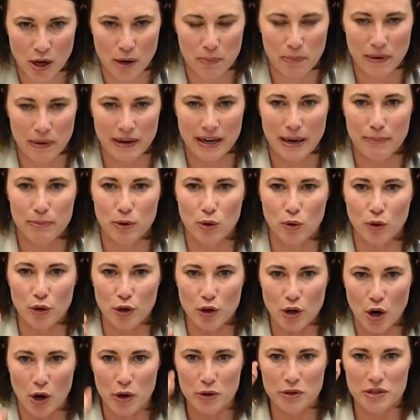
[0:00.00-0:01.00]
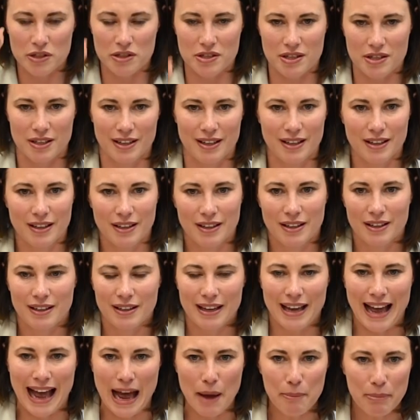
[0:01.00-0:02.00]
open up your notes
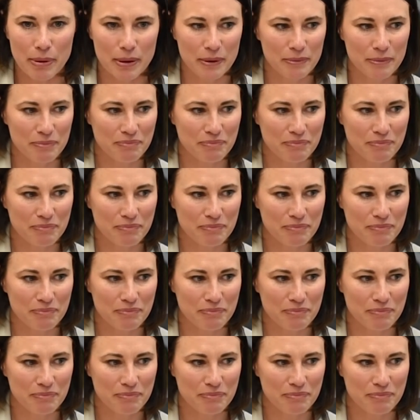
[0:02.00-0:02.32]
app